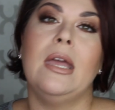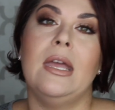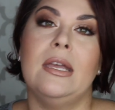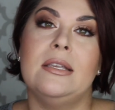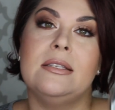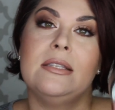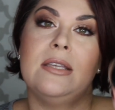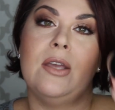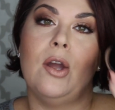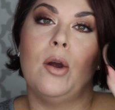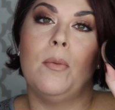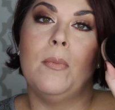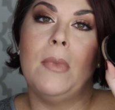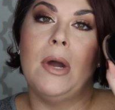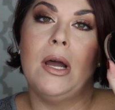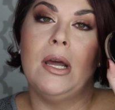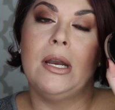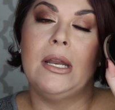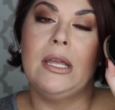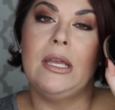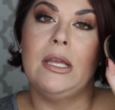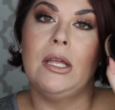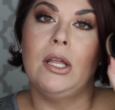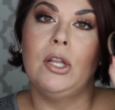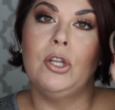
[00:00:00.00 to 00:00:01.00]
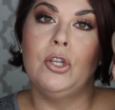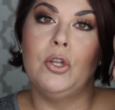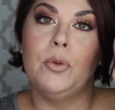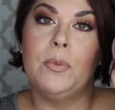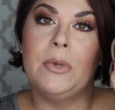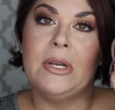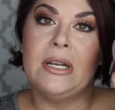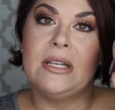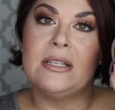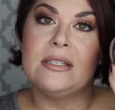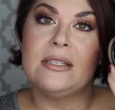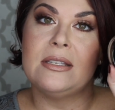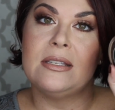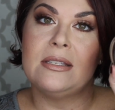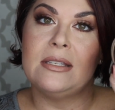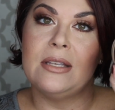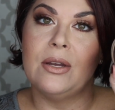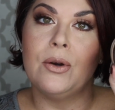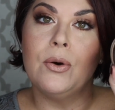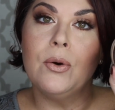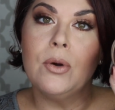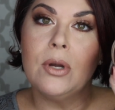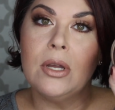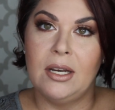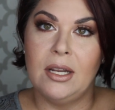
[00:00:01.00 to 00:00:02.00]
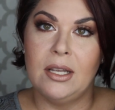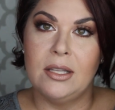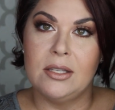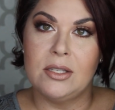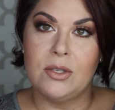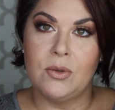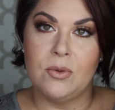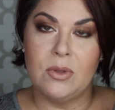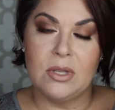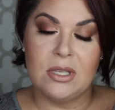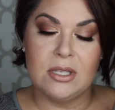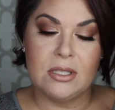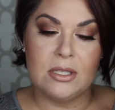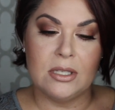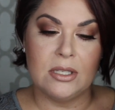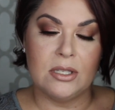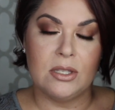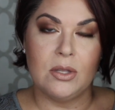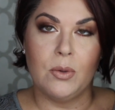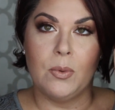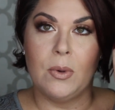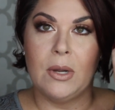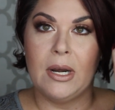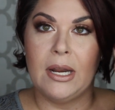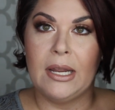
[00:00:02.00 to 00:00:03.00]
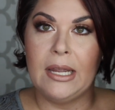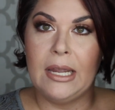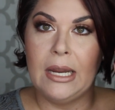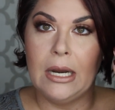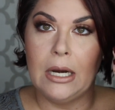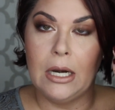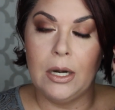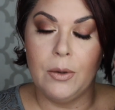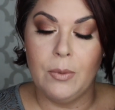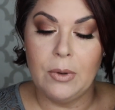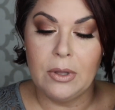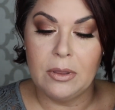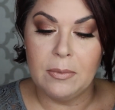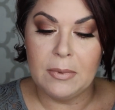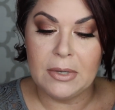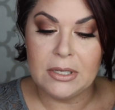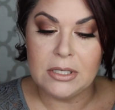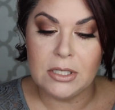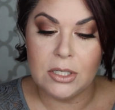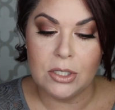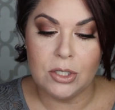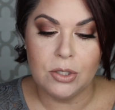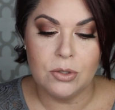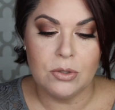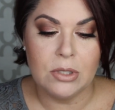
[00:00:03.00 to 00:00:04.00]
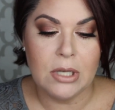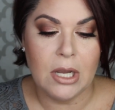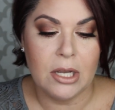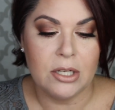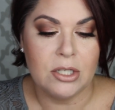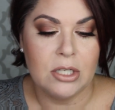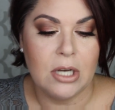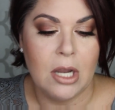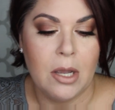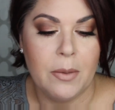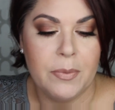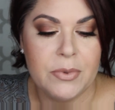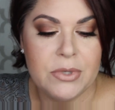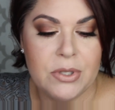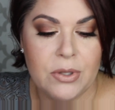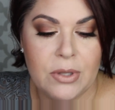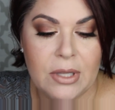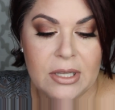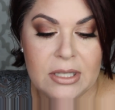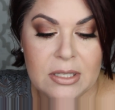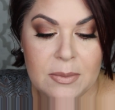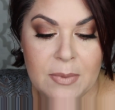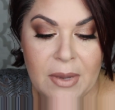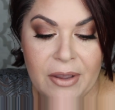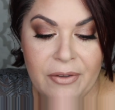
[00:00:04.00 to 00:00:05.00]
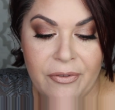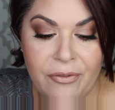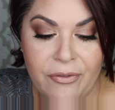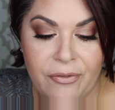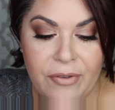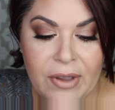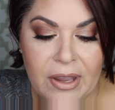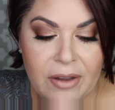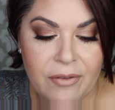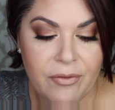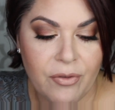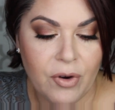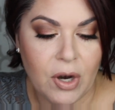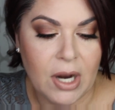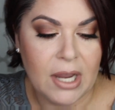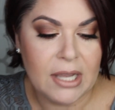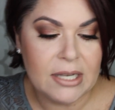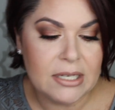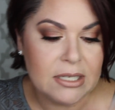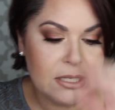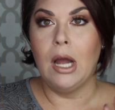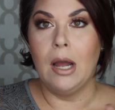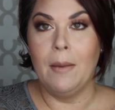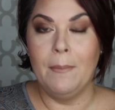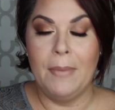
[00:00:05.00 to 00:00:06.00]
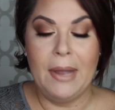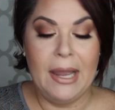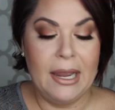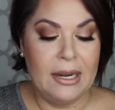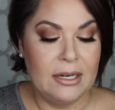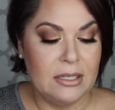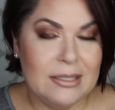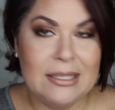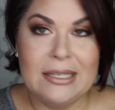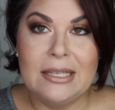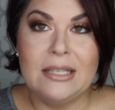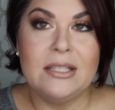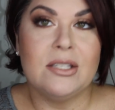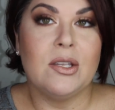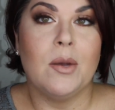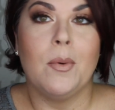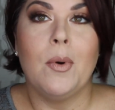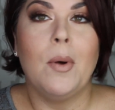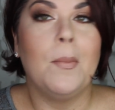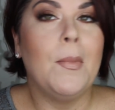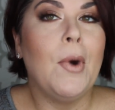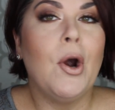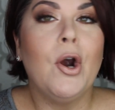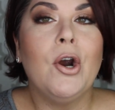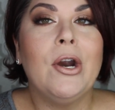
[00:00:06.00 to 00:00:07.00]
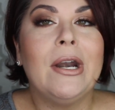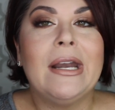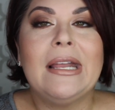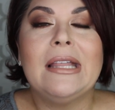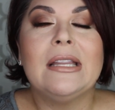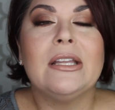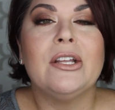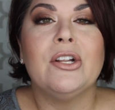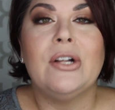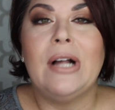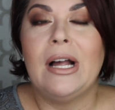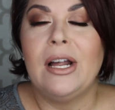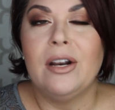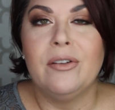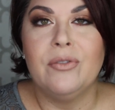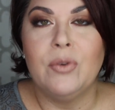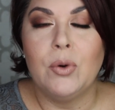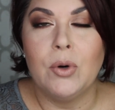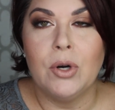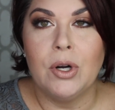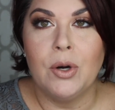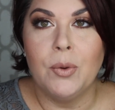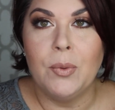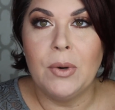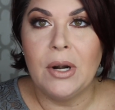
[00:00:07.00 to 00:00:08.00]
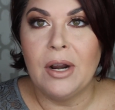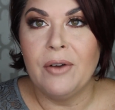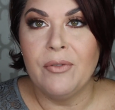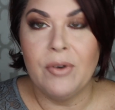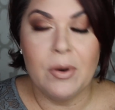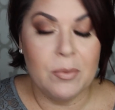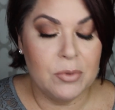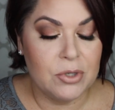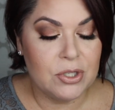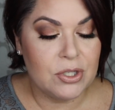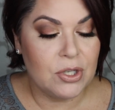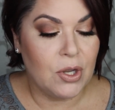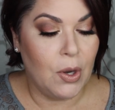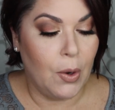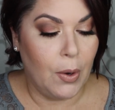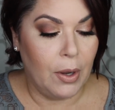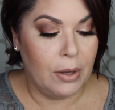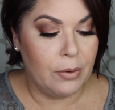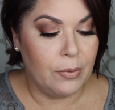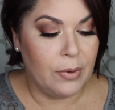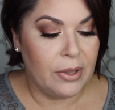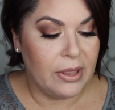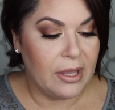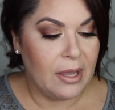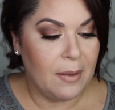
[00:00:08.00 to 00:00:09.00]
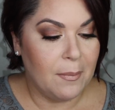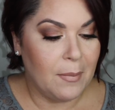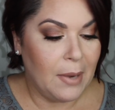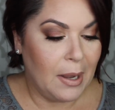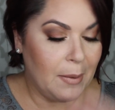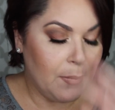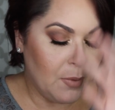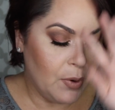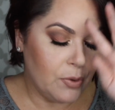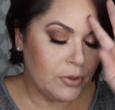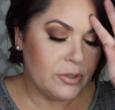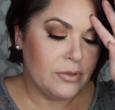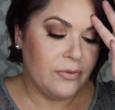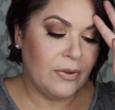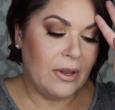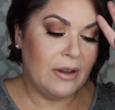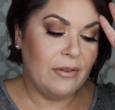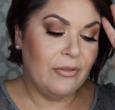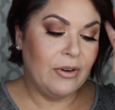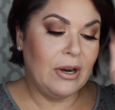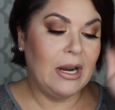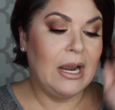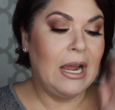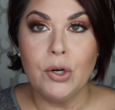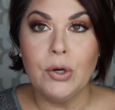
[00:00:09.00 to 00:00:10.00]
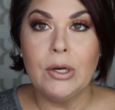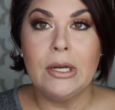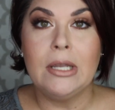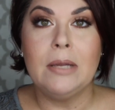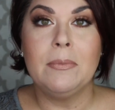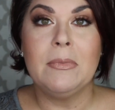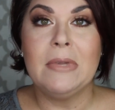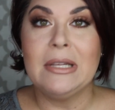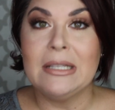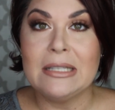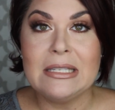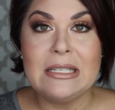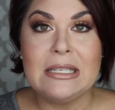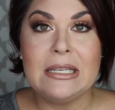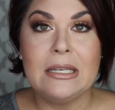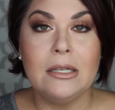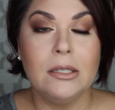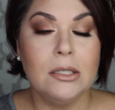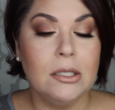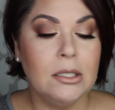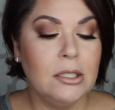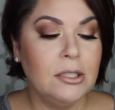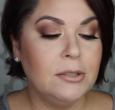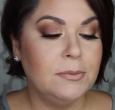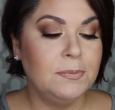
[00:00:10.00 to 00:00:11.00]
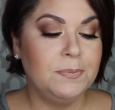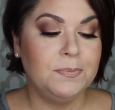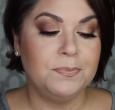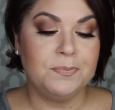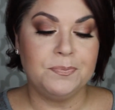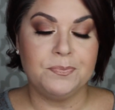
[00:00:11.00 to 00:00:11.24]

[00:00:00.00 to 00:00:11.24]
is the Armani Luminous Silk. And so this is the one I carry with me to do touch-ups. So that's my favorite compact. See, so I'm already a little out of order. Whatever, I'm just going with it. My most favorite cream concealer,